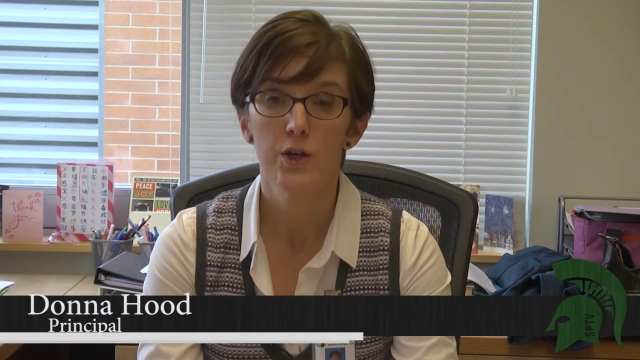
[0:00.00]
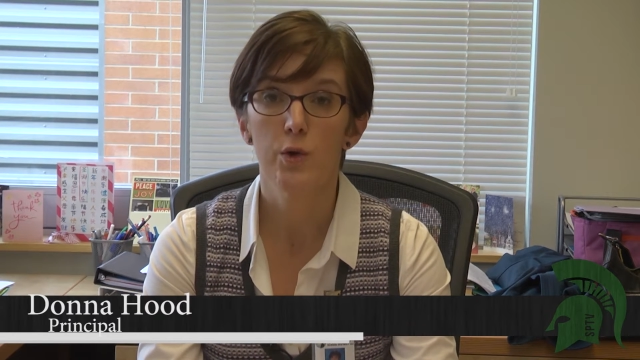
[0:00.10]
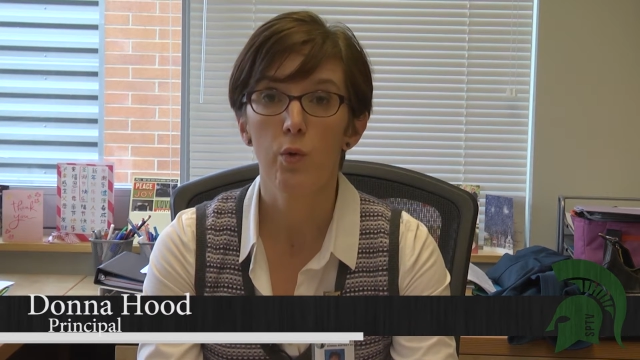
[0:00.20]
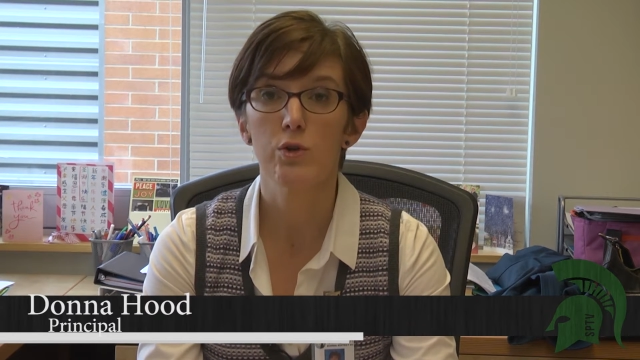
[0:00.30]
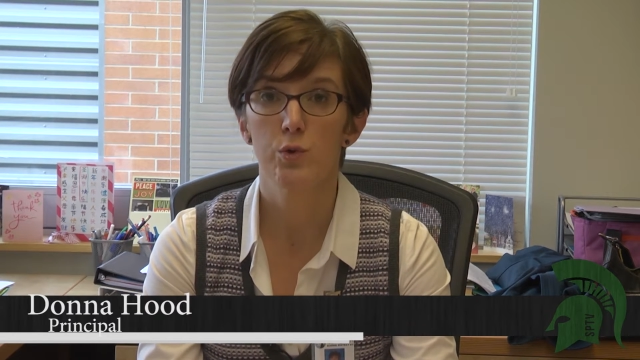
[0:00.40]

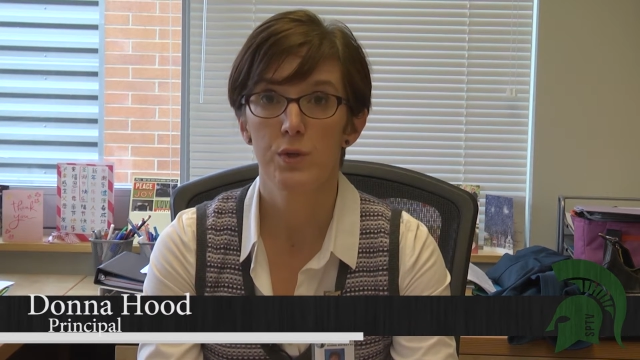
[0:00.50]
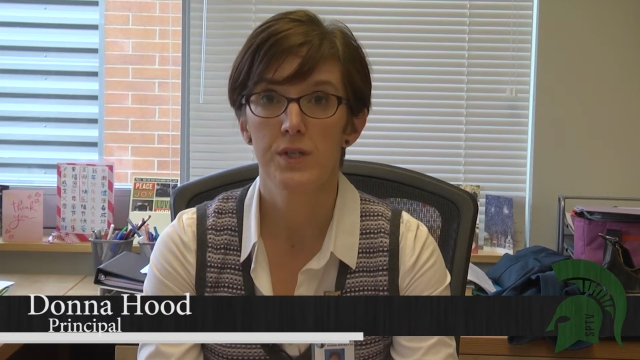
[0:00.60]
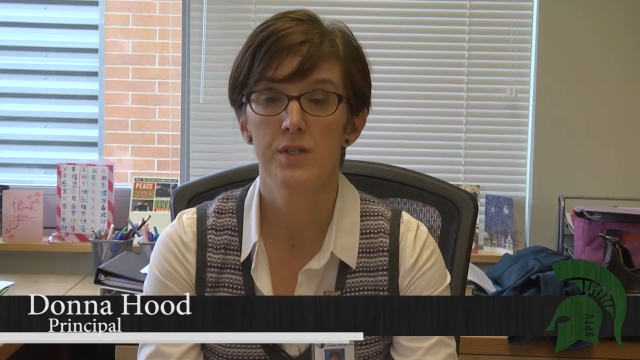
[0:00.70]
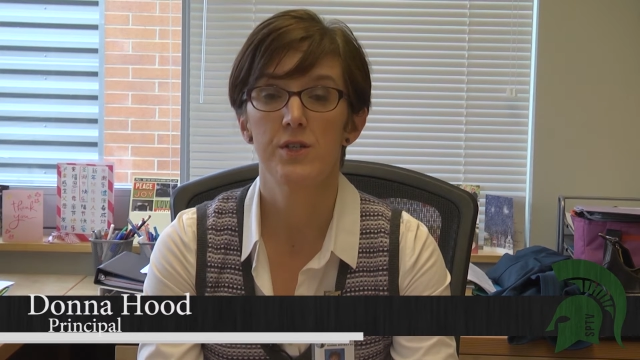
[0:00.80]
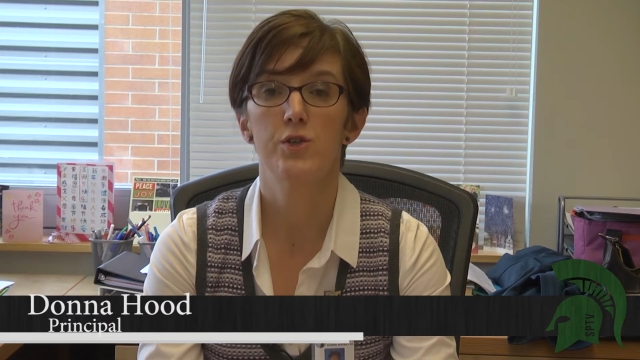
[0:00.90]
Your
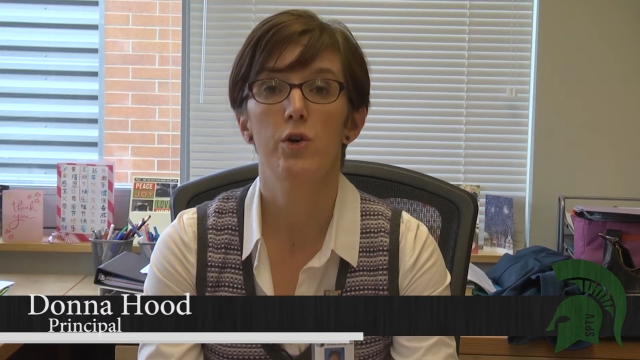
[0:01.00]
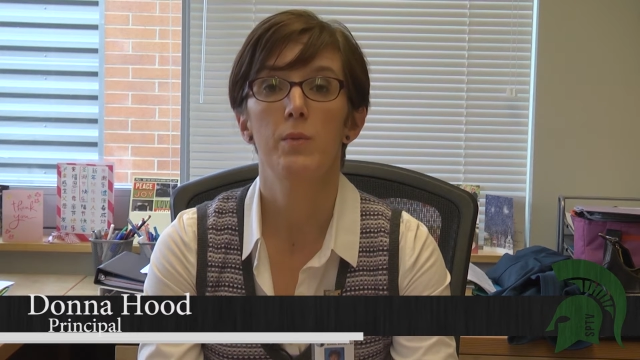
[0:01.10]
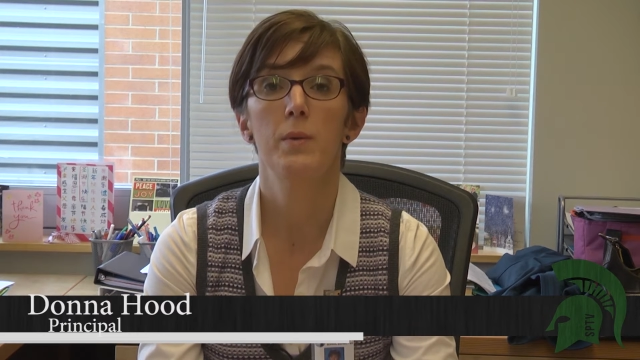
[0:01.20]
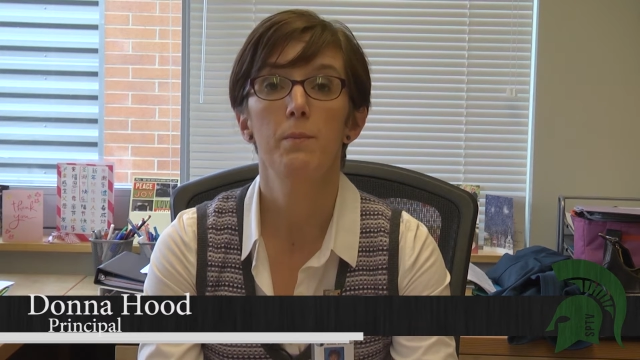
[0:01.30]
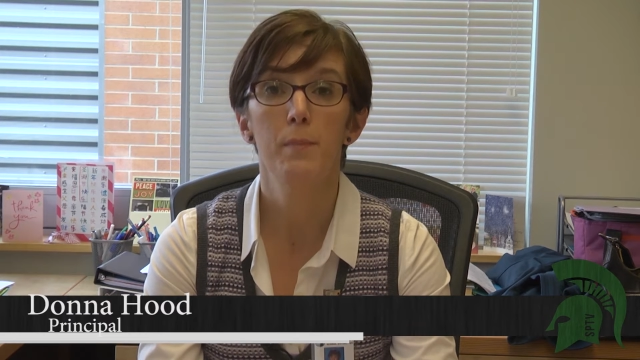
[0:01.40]
choices
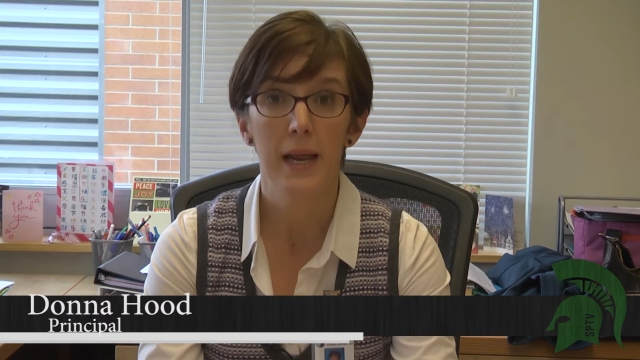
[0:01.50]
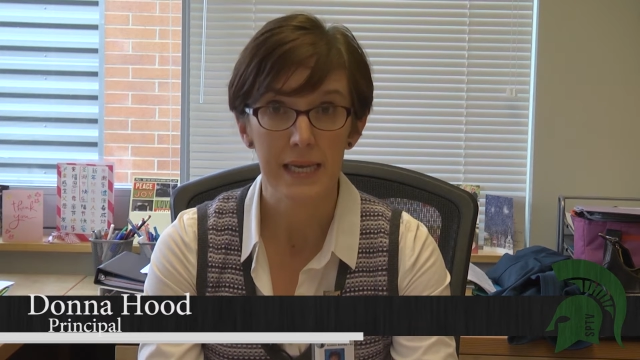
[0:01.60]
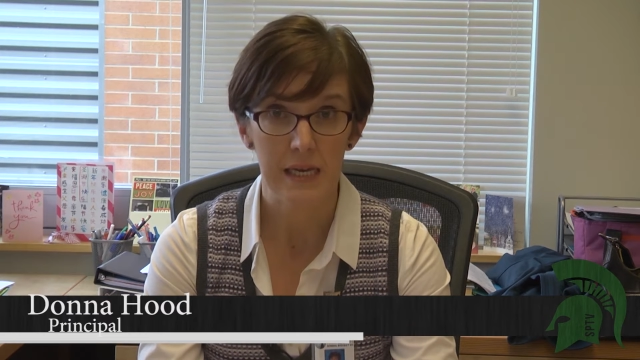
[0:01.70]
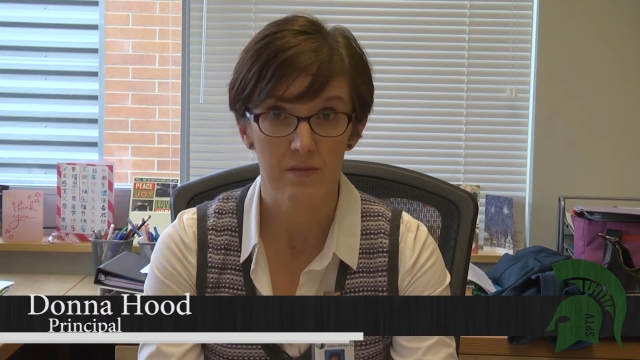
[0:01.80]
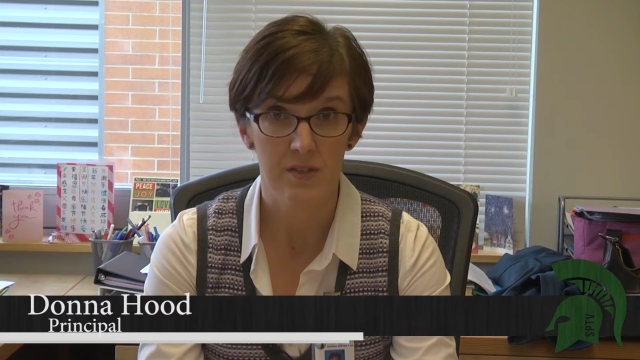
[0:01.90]
determine
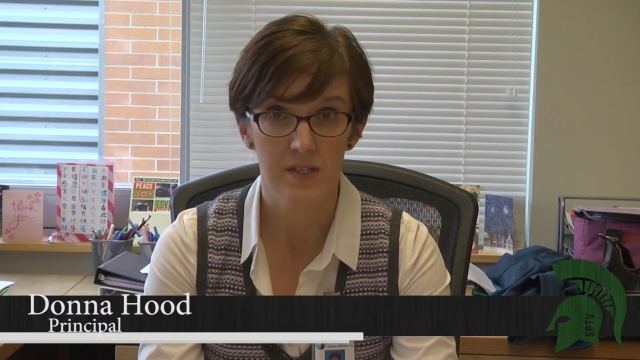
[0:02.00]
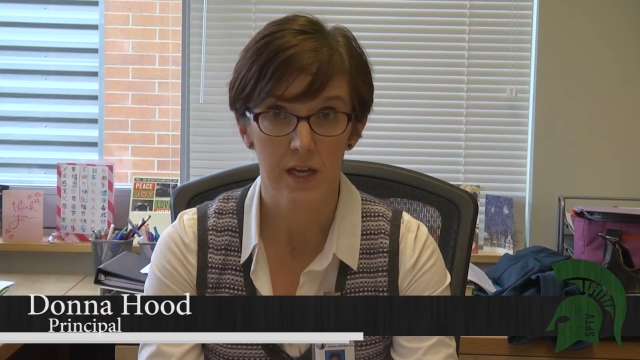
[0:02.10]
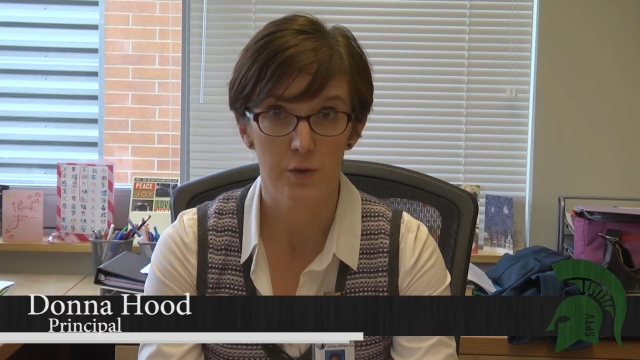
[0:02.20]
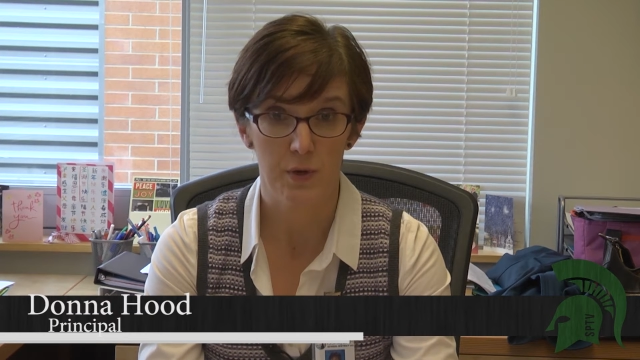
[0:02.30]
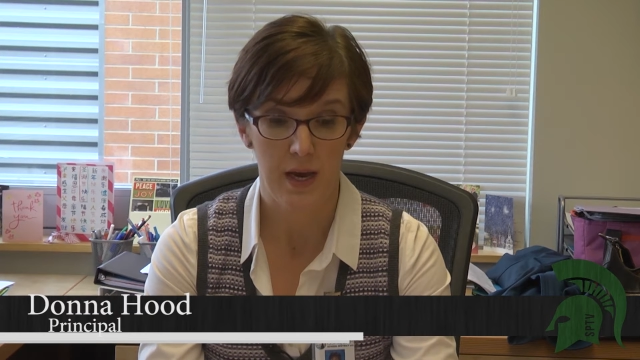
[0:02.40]
many of the
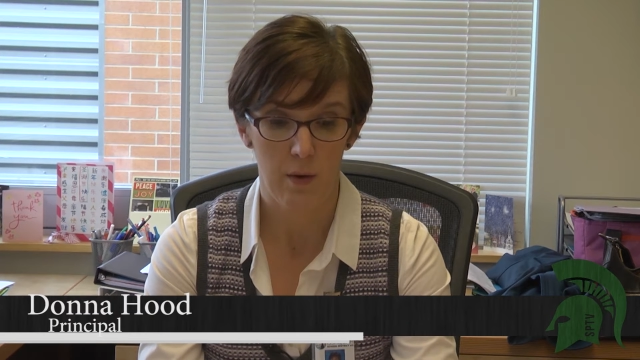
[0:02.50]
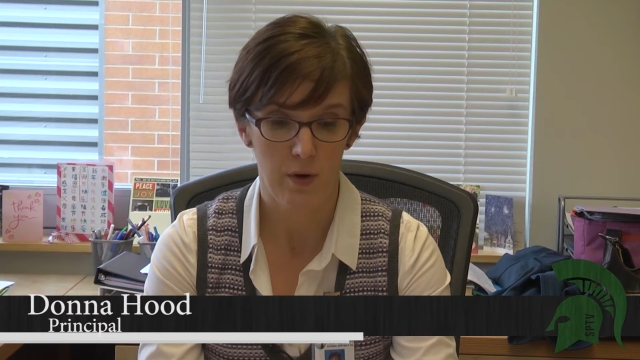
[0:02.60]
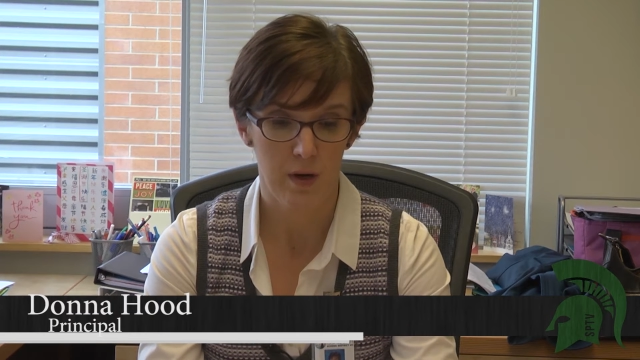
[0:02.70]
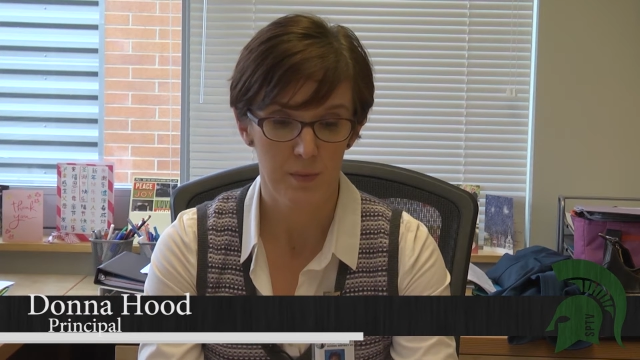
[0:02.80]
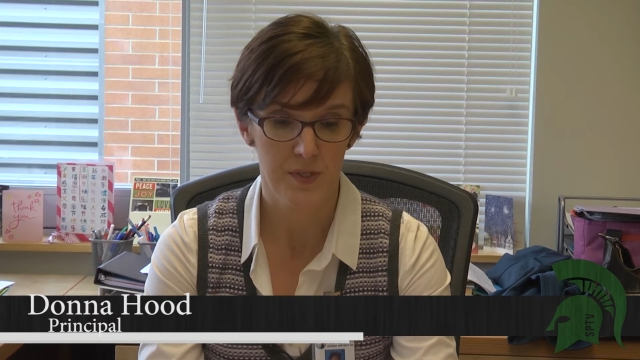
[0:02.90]
scheduling
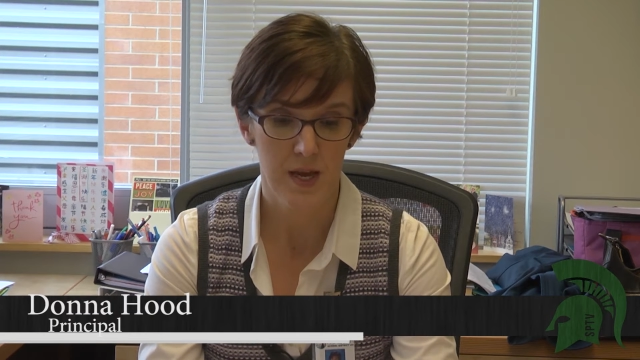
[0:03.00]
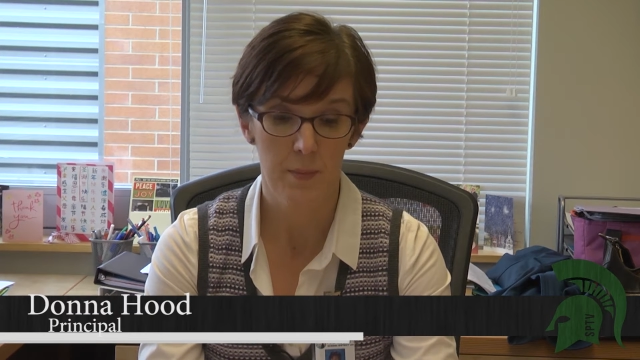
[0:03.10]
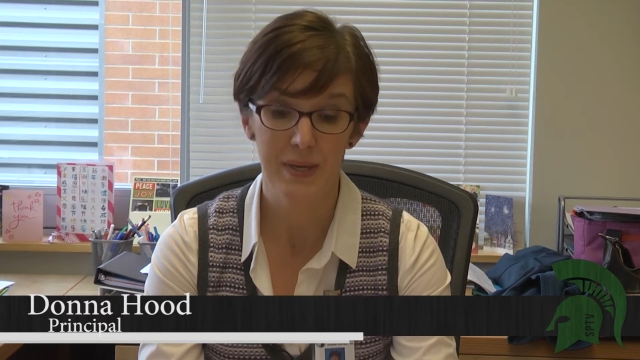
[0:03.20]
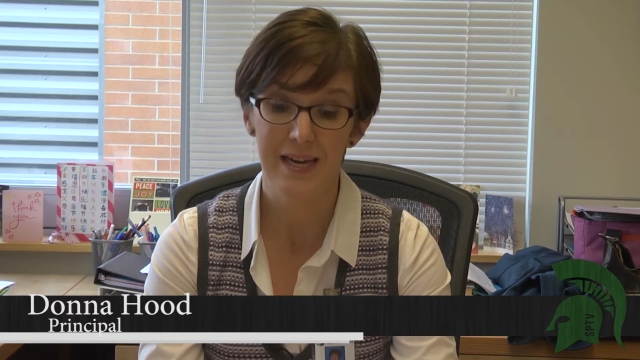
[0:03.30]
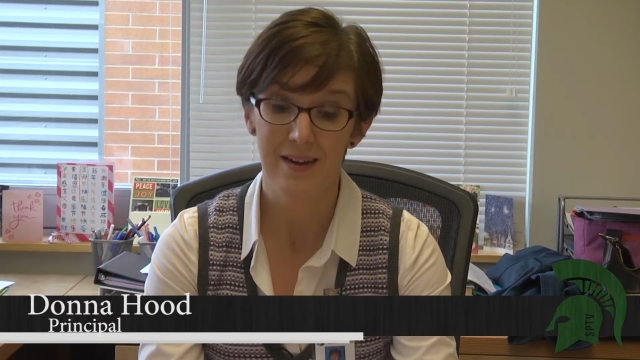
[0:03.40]
outcomes,
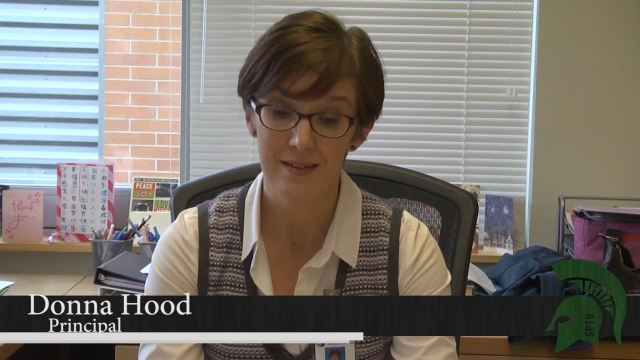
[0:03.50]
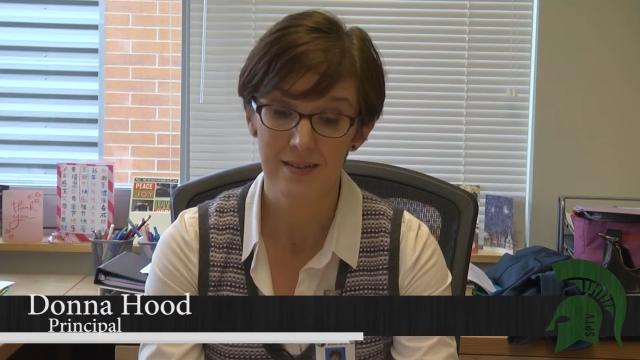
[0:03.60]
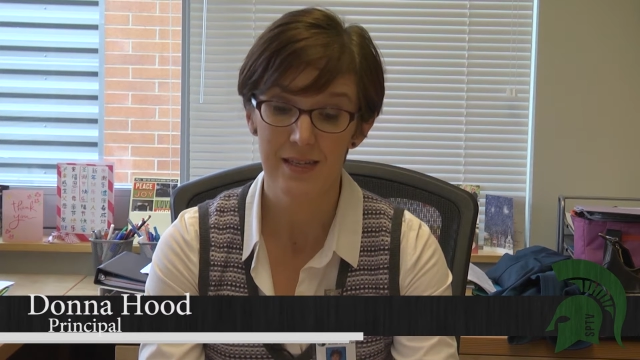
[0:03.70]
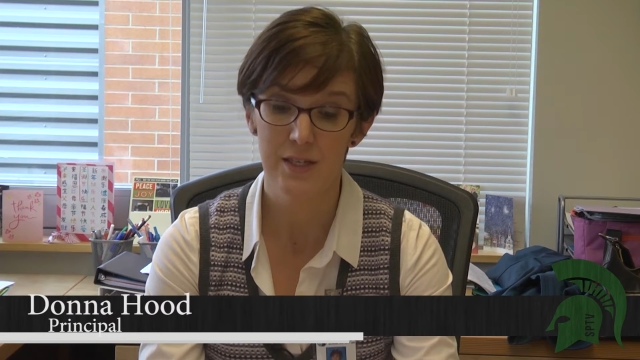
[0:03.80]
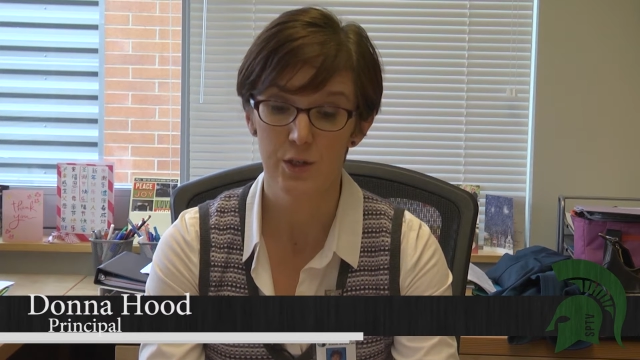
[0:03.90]
and
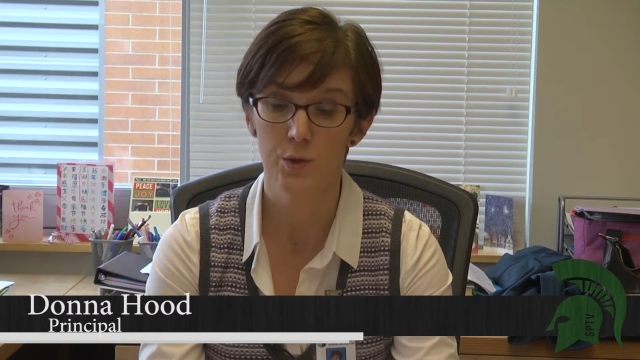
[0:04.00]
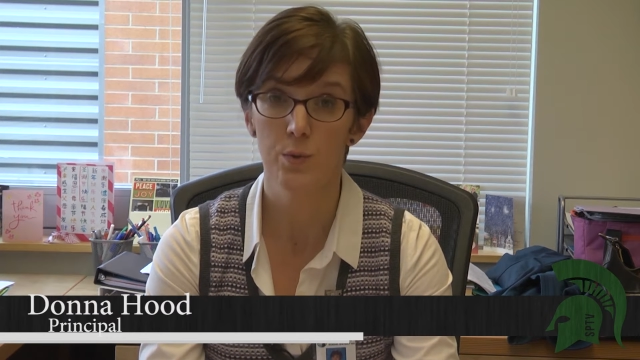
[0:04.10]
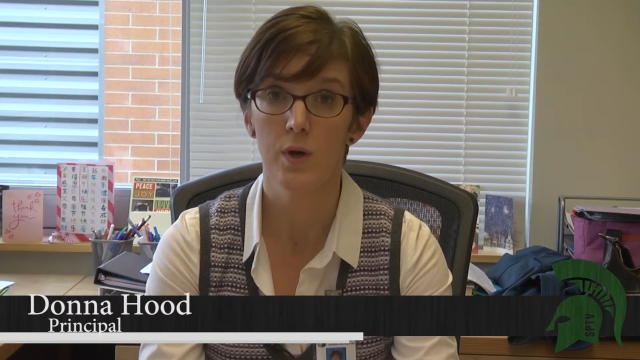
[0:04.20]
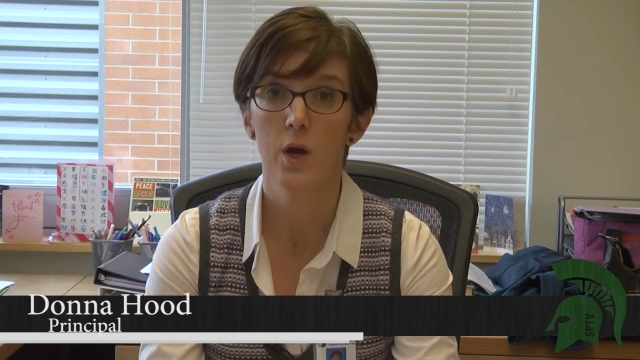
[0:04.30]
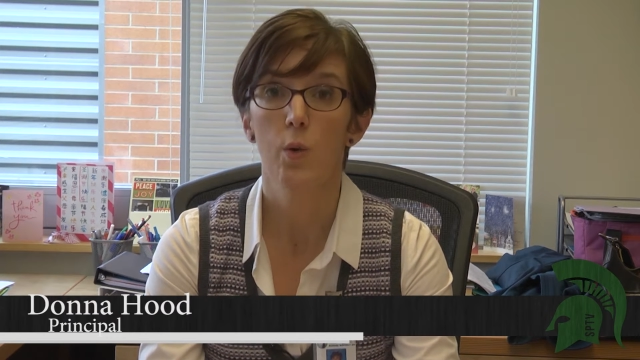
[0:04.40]
because they do,